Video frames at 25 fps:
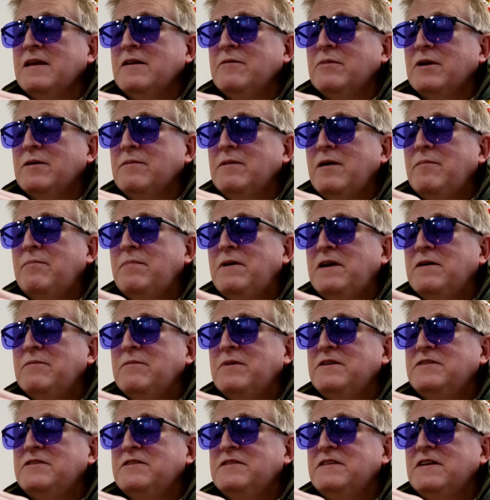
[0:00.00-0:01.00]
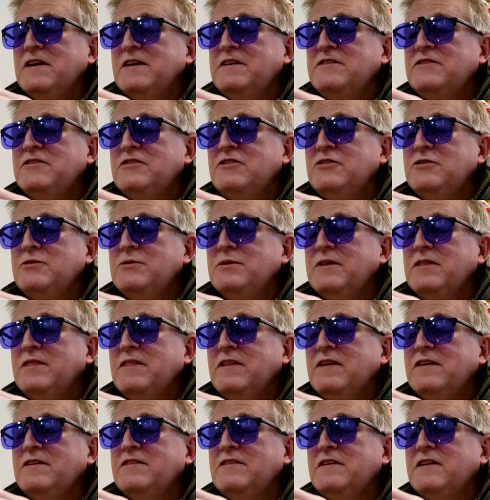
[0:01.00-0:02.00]
I'm not paying much attention to it
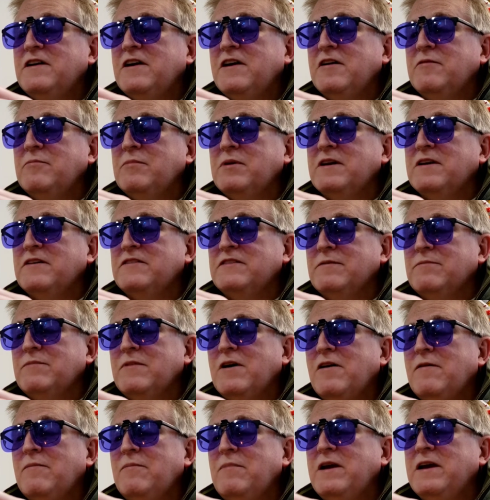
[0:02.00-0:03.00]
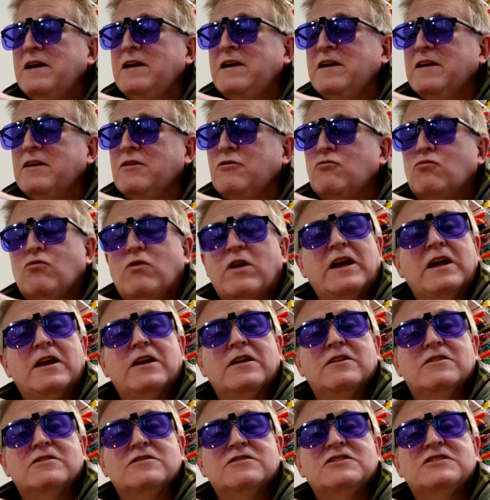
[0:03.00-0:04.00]
this time because I'm not making a
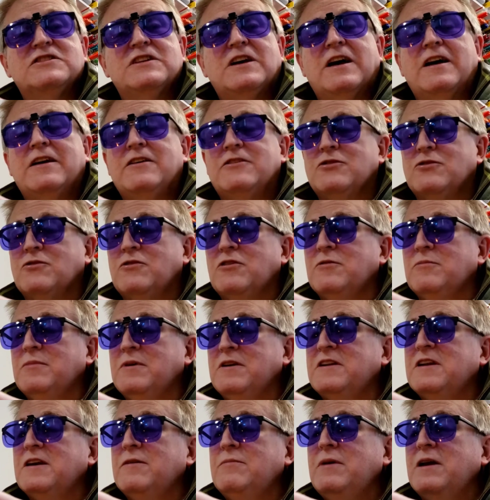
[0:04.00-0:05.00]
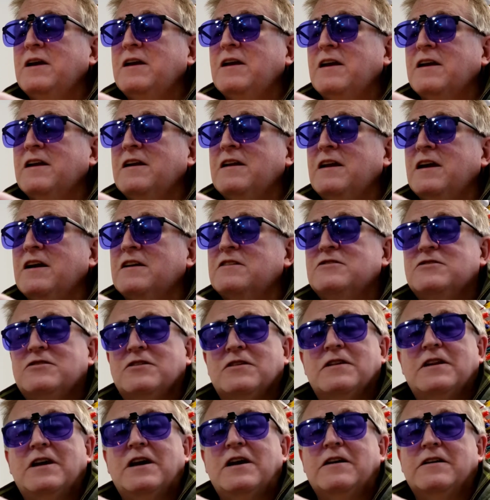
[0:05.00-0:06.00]
regular size ornament. I'm making an
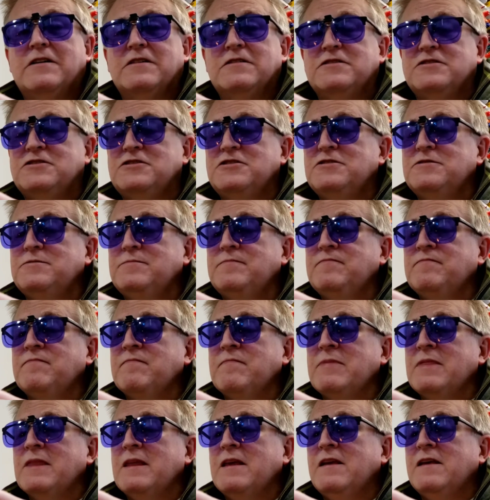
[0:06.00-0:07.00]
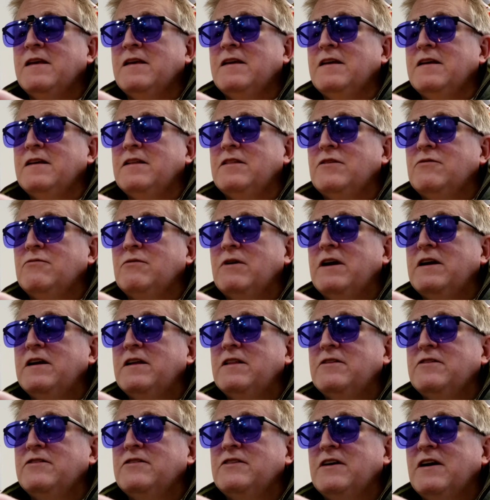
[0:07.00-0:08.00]
extra large. The
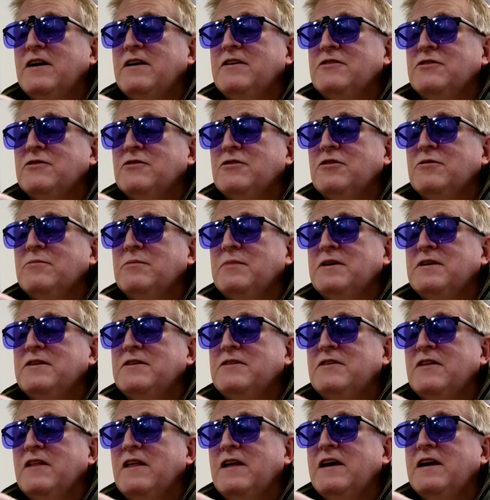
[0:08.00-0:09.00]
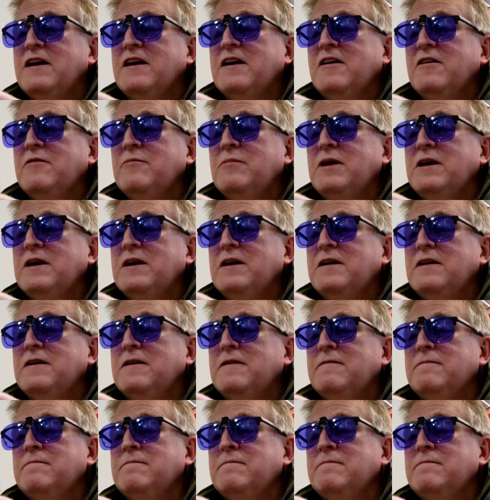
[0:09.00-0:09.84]
regular size ornaments, they come in